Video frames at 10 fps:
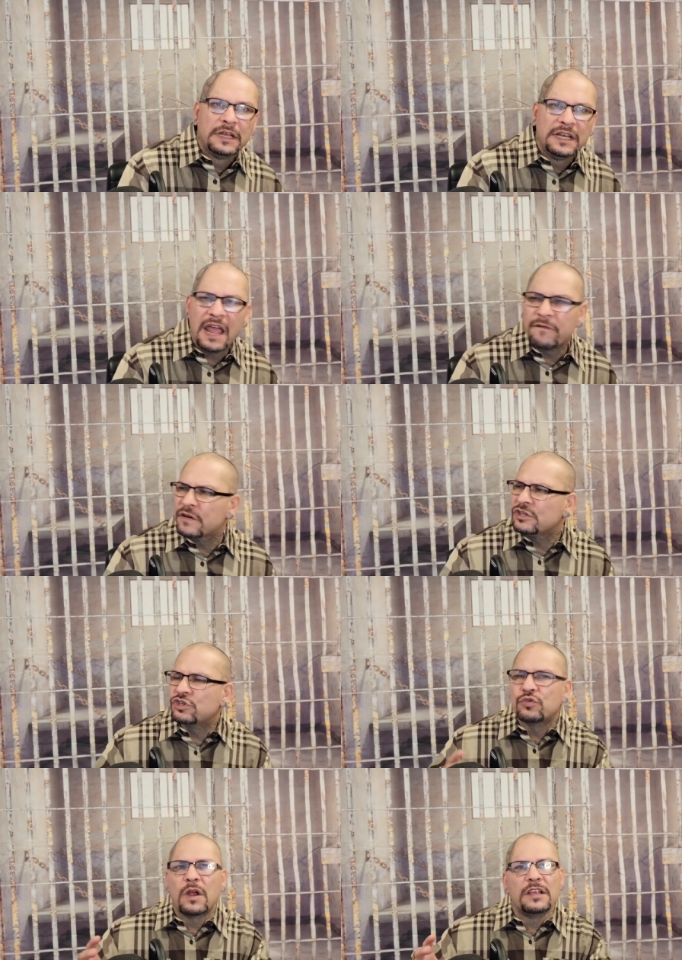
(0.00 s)
Never
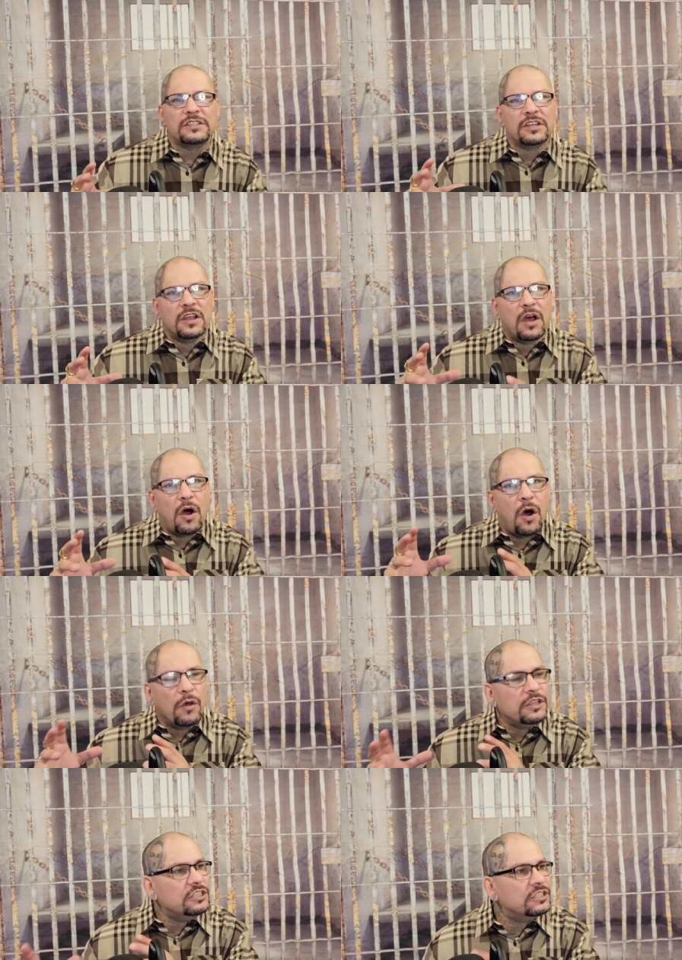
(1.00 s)
trust
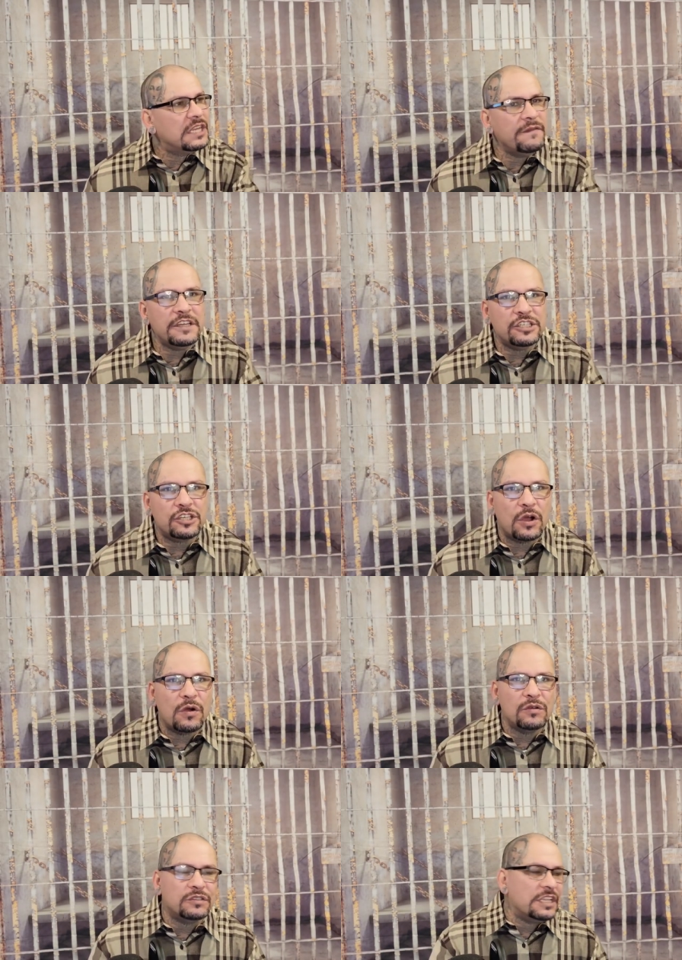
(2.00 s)
all these TV
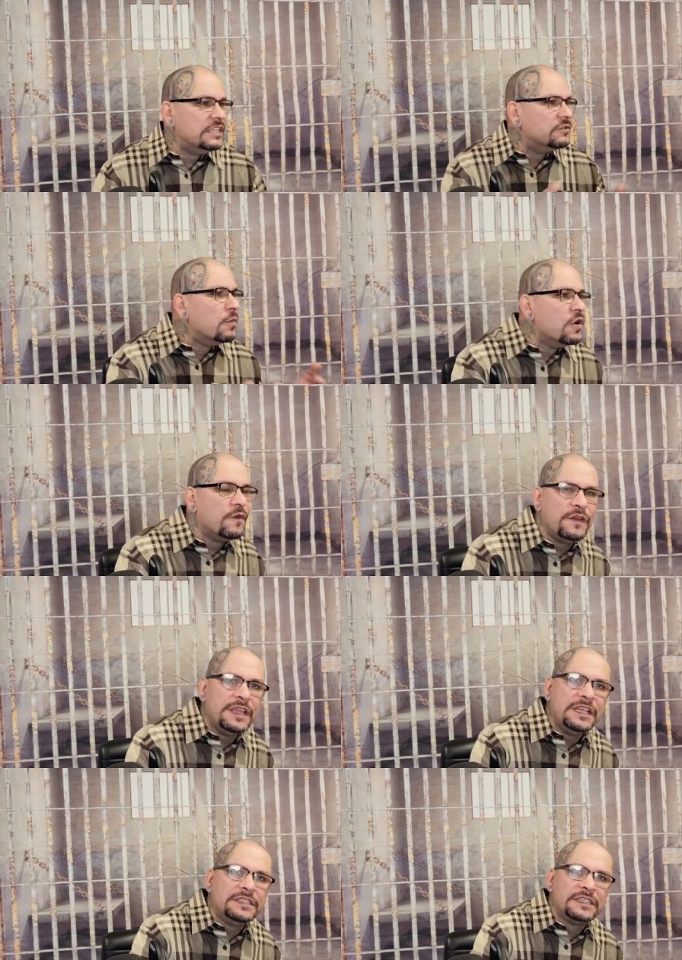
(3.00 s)
shows, these
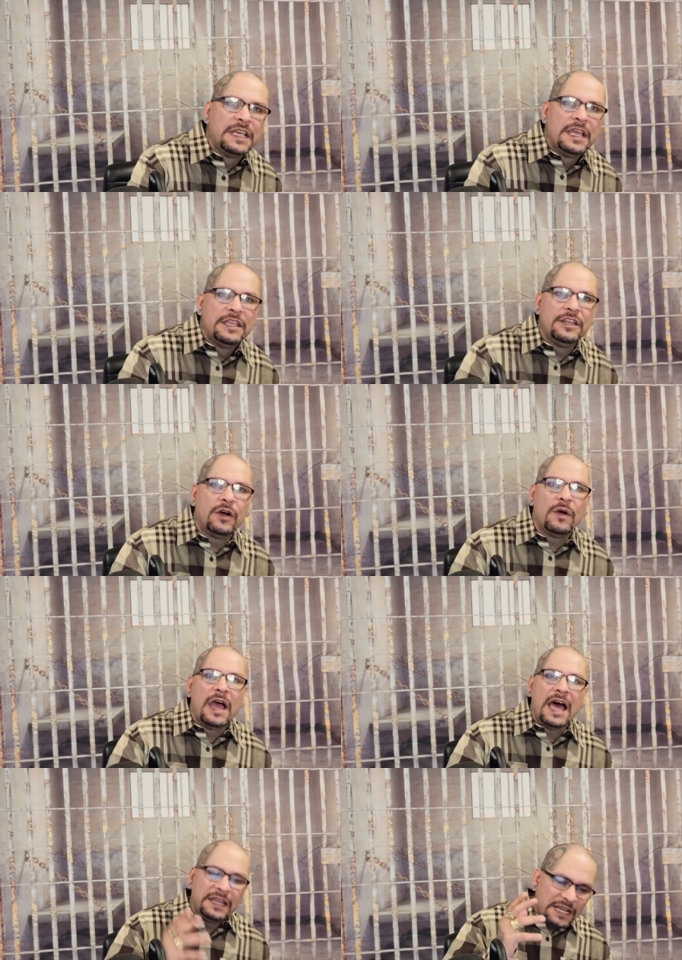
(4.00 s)
movies, you know,
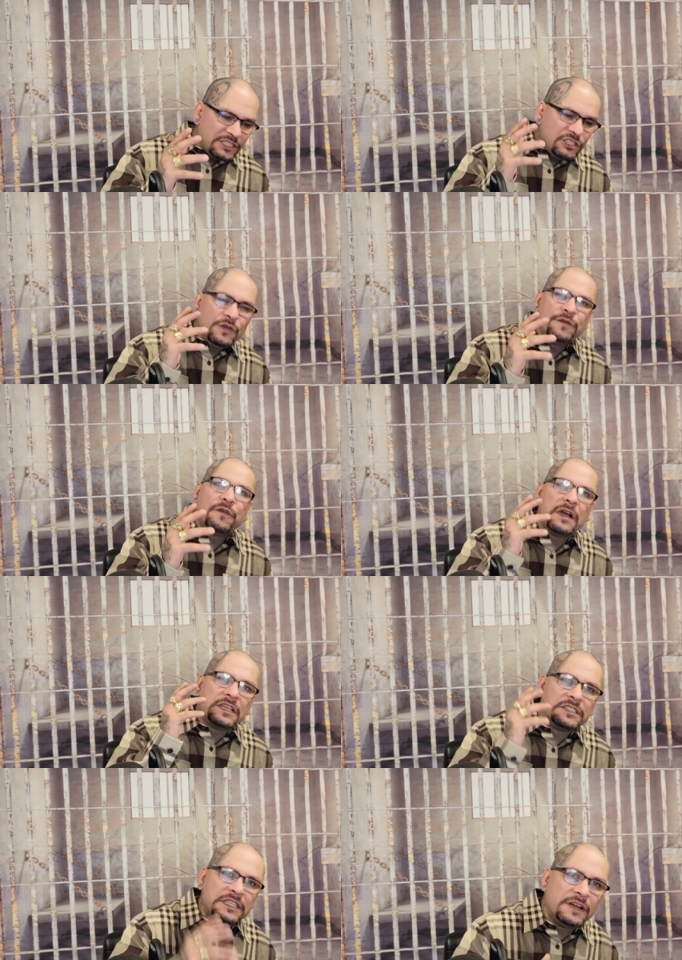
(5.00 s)
unless you
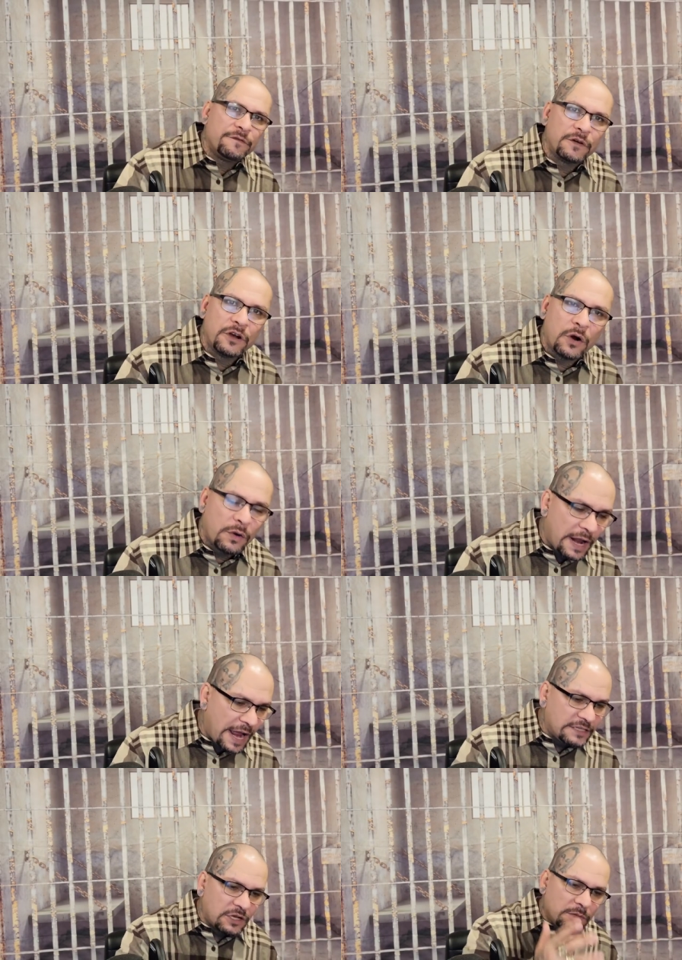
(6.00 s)
fucking seen it for your own
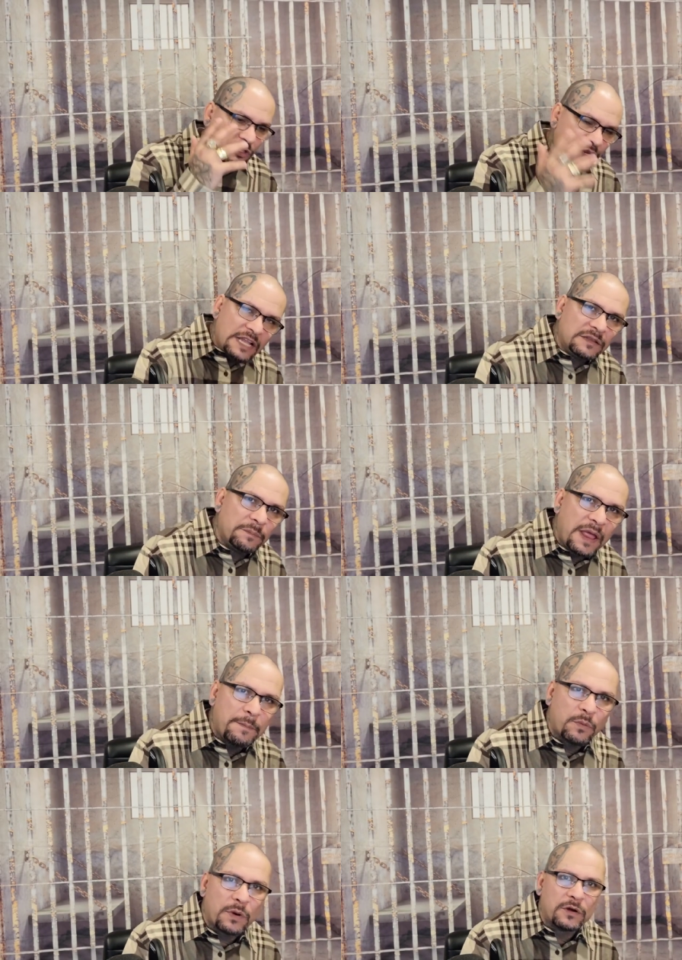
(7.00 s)
eyes, Holmes, you got the
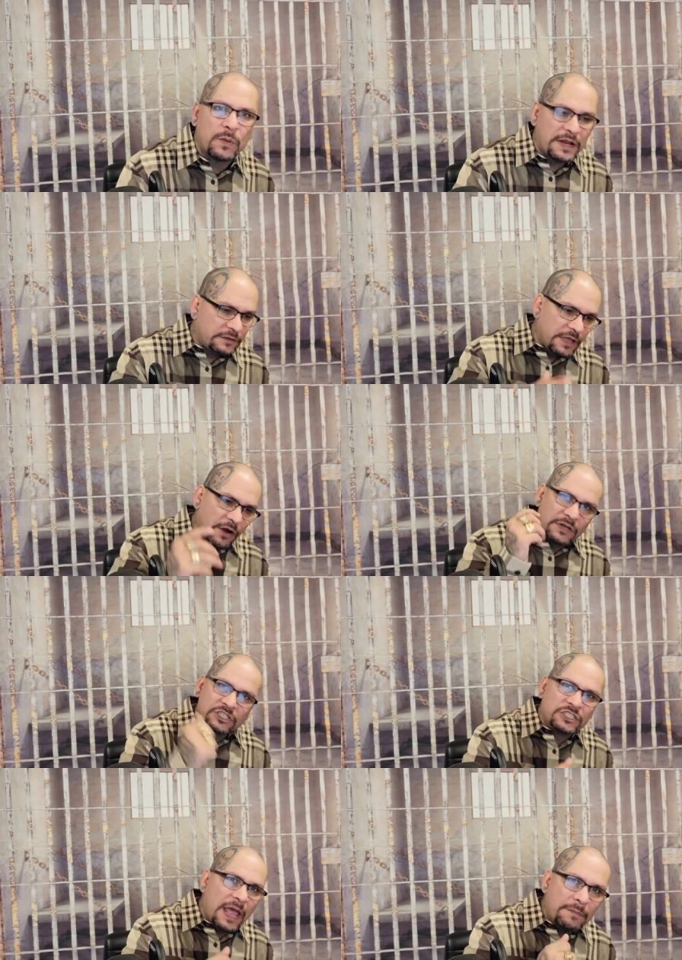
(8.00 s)
paperwork right there. It's
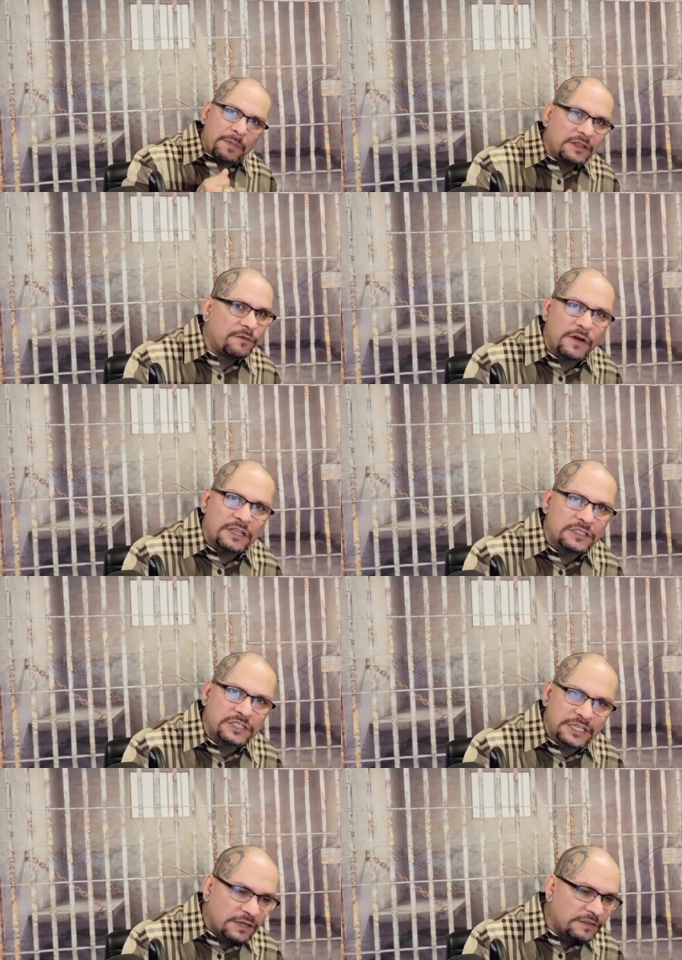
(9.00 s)
stamped by the fucking
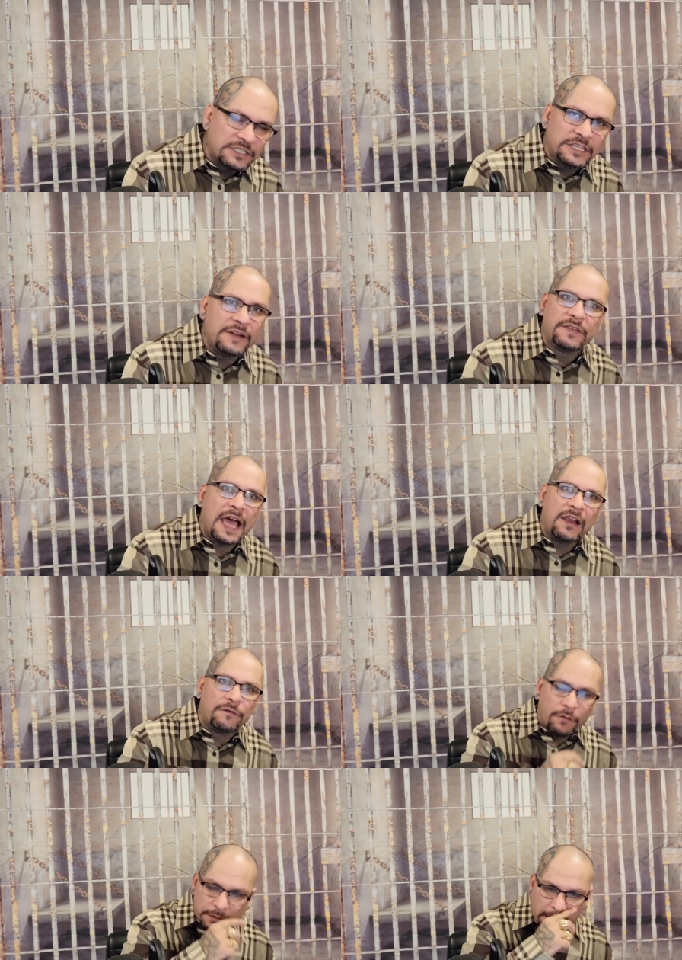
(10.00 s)
seal of the state of
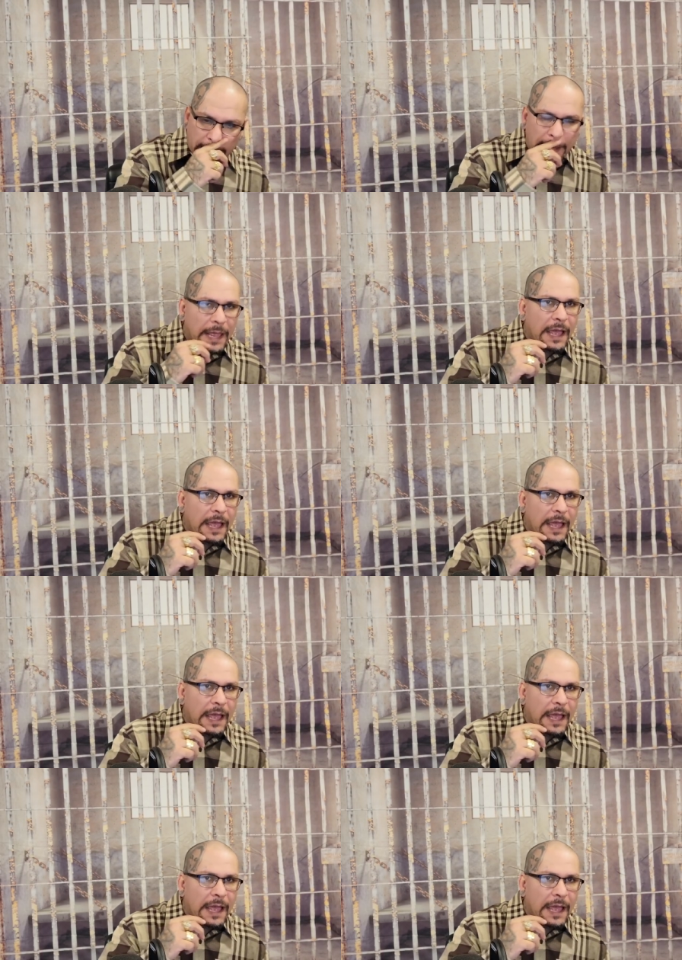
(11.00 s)
California.